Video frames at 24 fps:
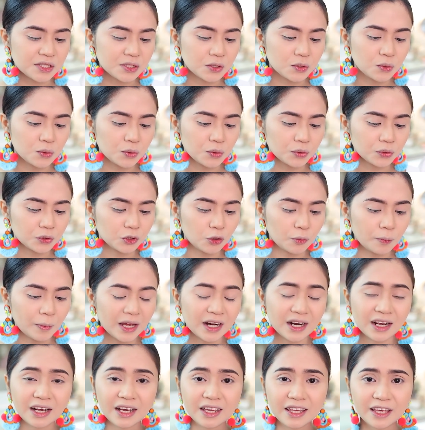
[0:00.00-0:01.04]
Siguro to
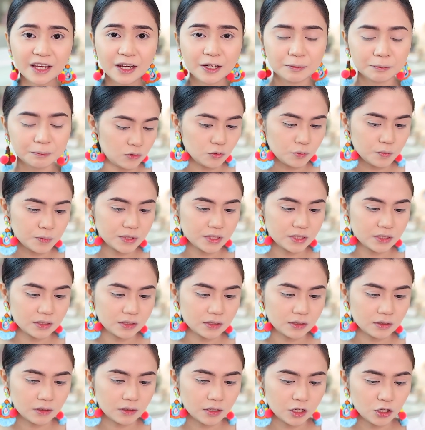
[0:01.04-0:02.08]
parang ganyan. Oops!
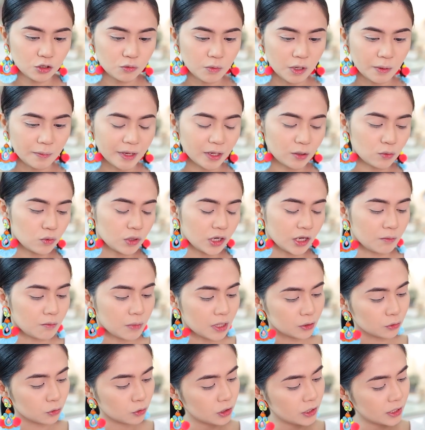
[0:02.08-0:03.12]
Ano ba? May kulay
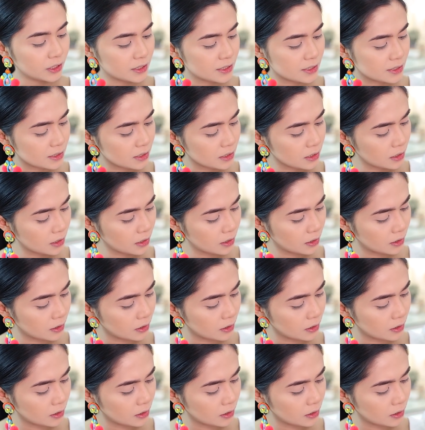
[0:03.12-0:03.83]
ba to? Let's see.